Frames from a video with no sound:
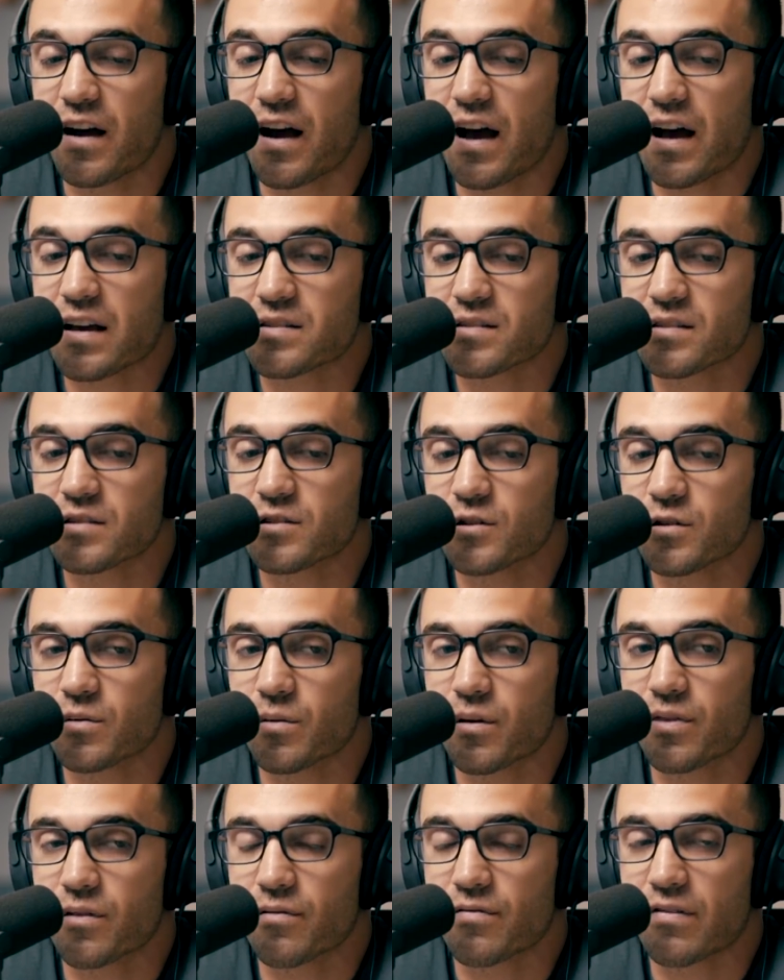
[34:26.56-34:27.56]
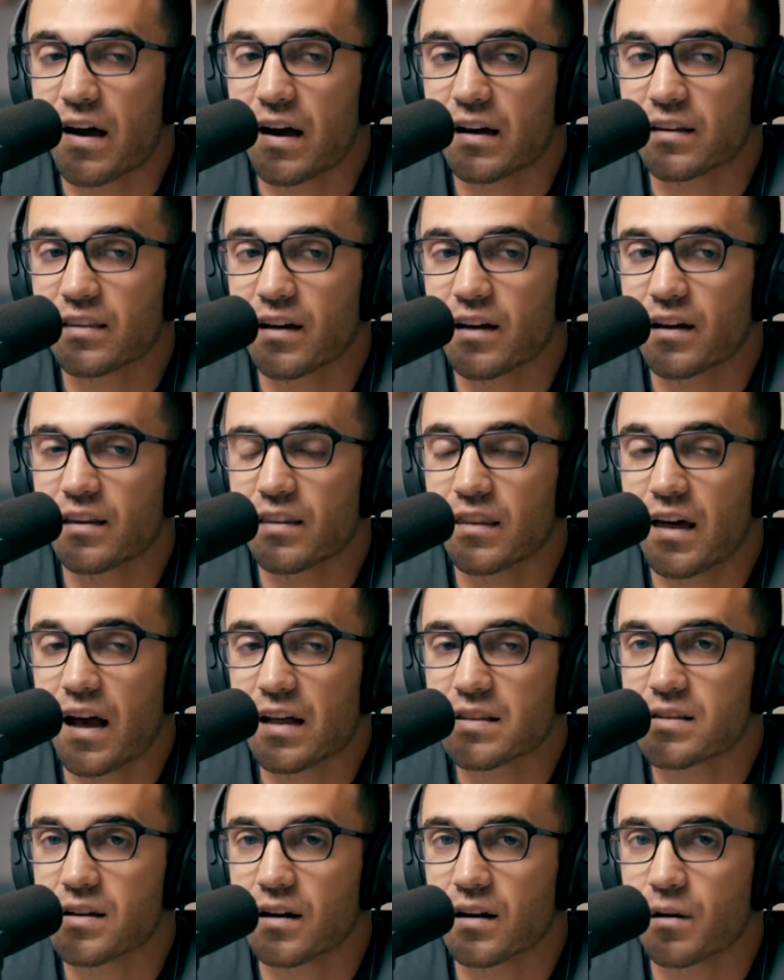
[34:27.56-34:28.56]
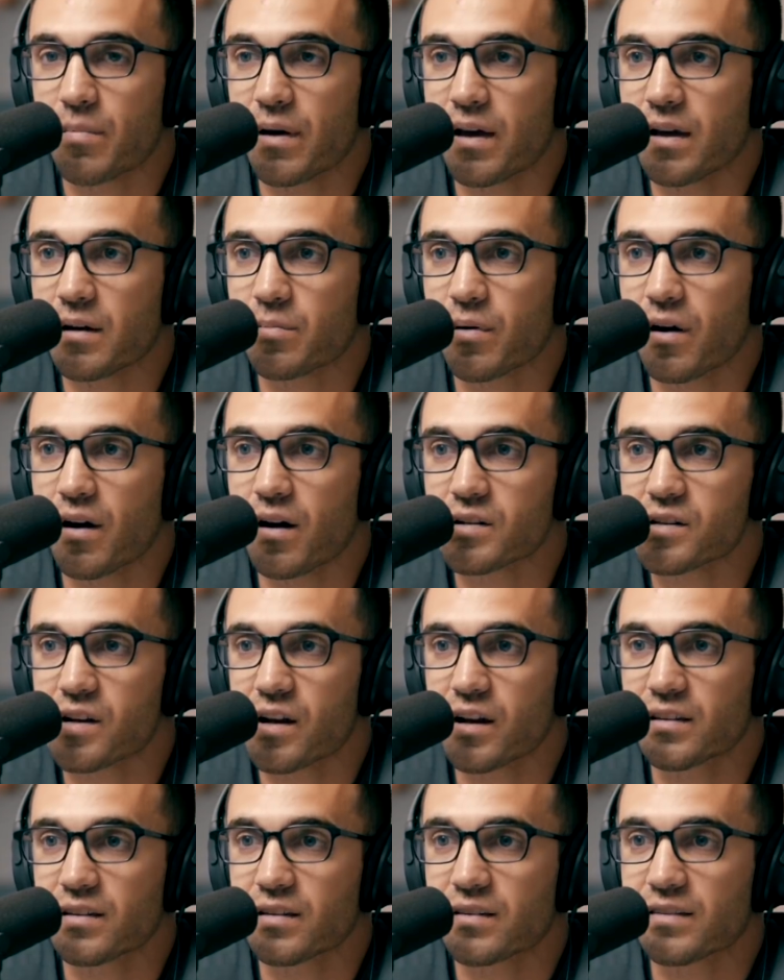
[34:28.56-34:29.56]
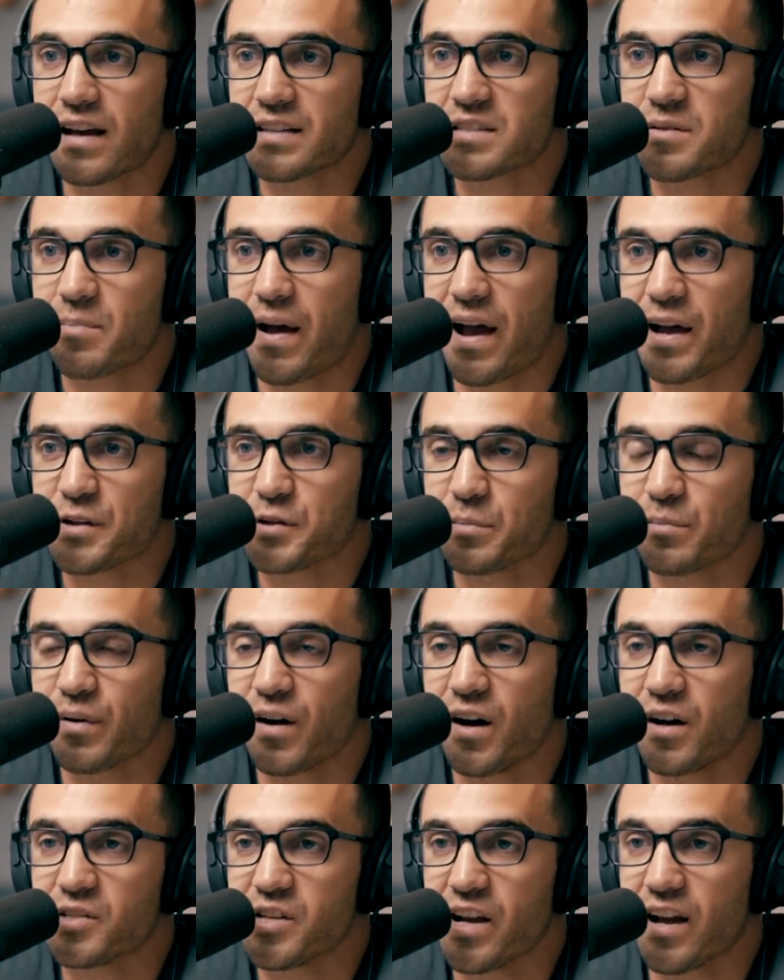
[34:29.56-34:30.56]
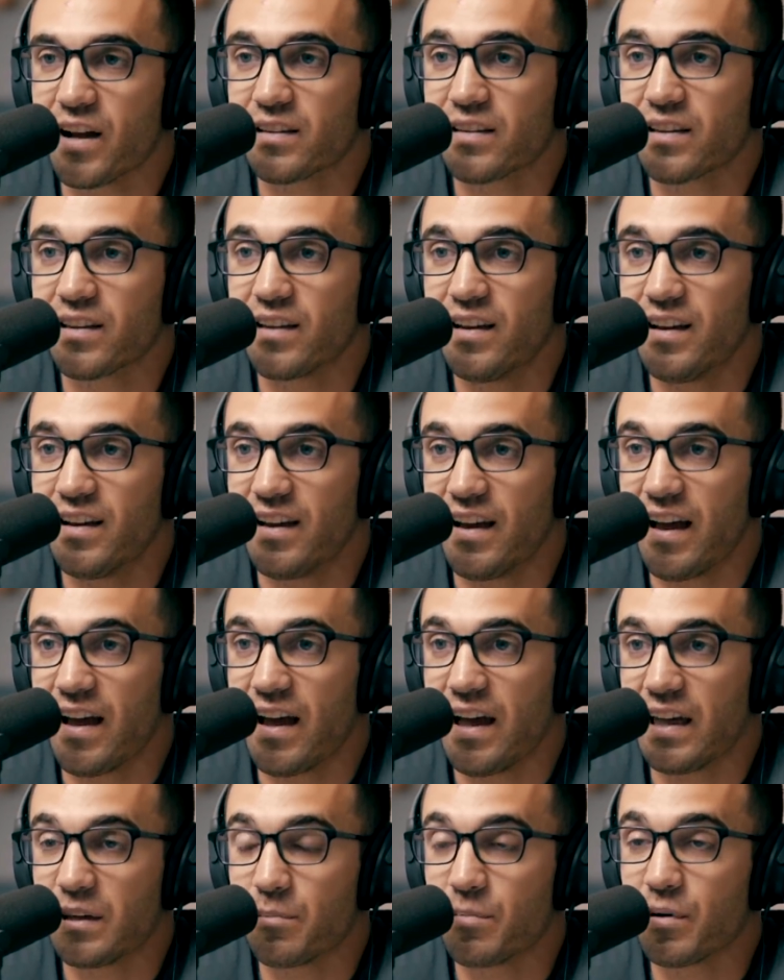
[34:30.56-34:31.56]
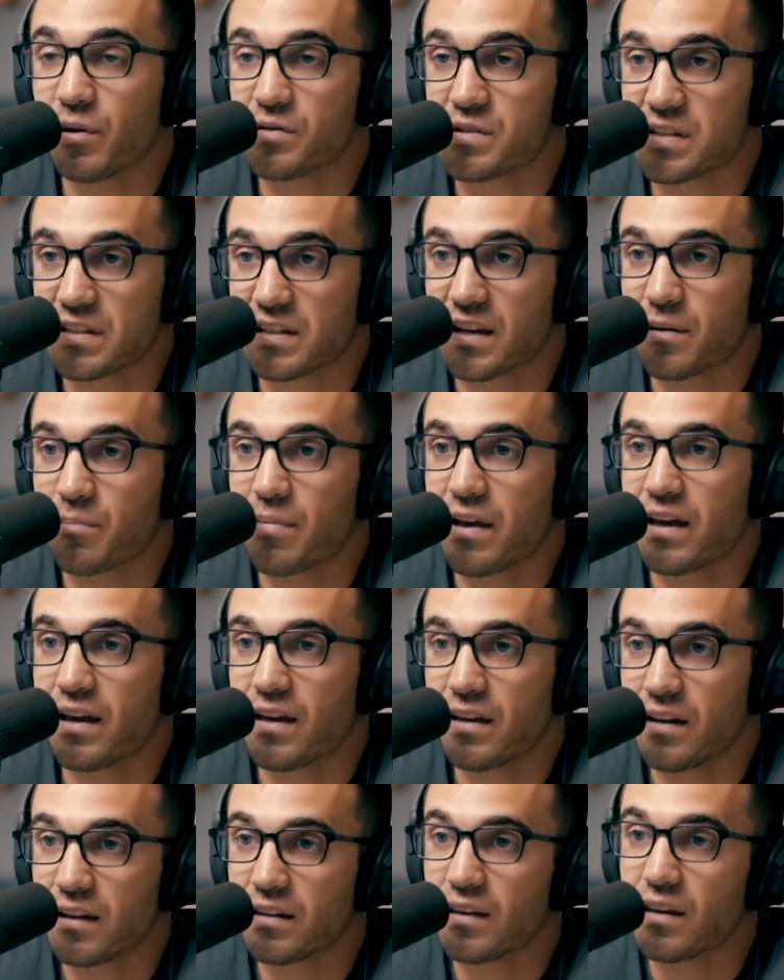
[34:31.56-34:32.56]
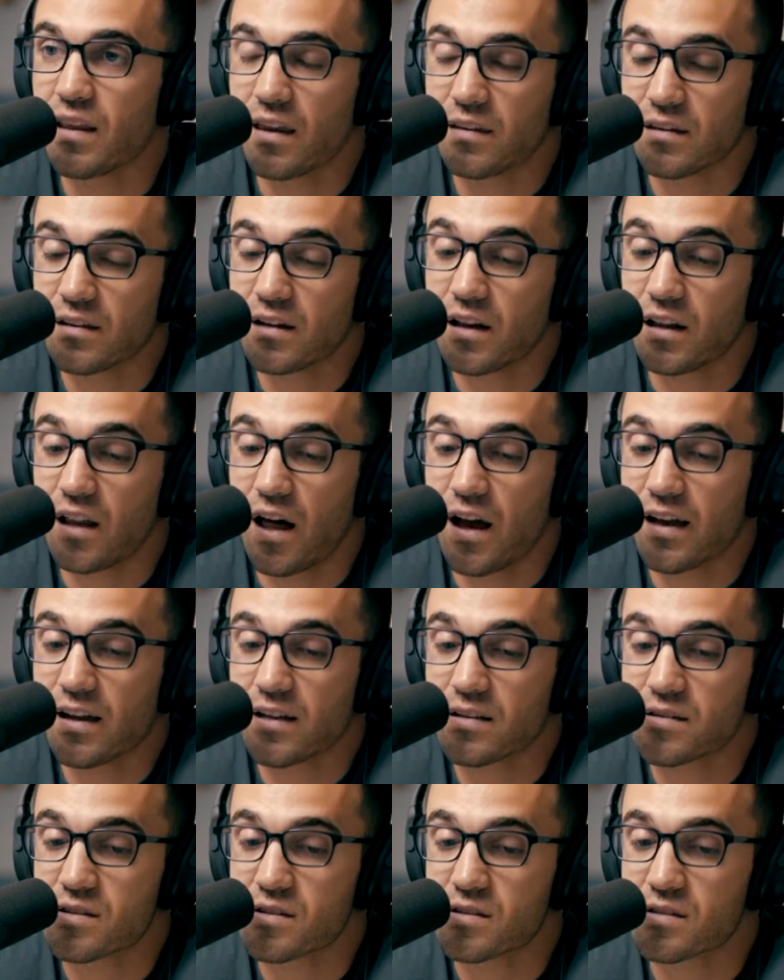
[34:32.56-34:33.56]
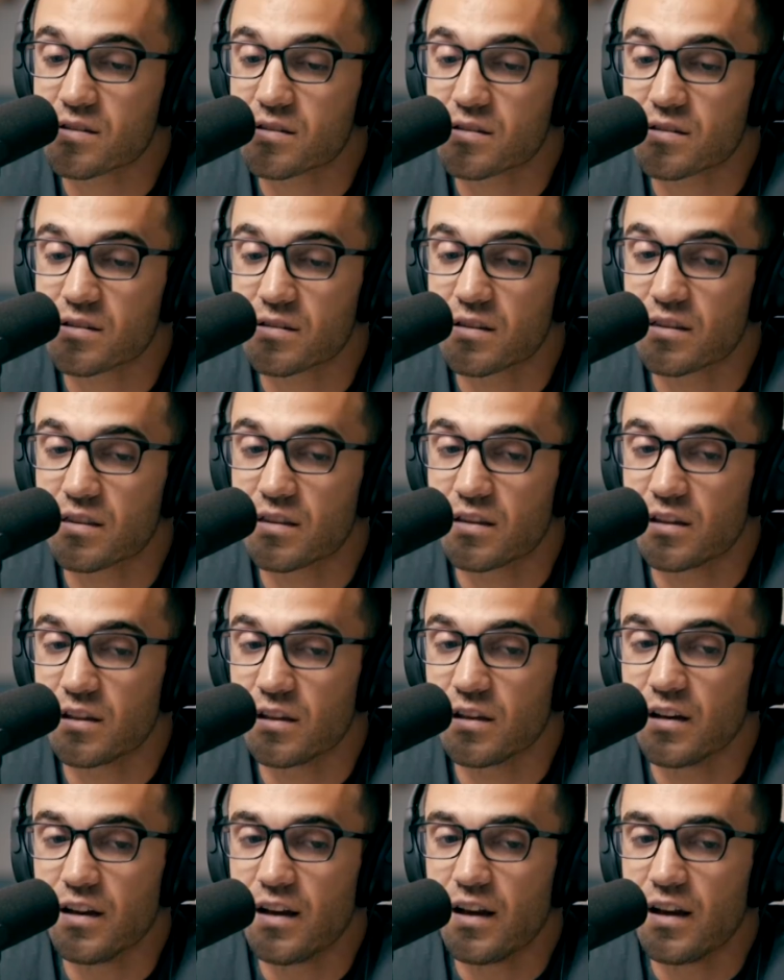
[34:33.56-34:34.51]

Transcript: has to do with the fact that that's not a paid project. Right. That's a passion project and the bills need to get paid and and clients yeah.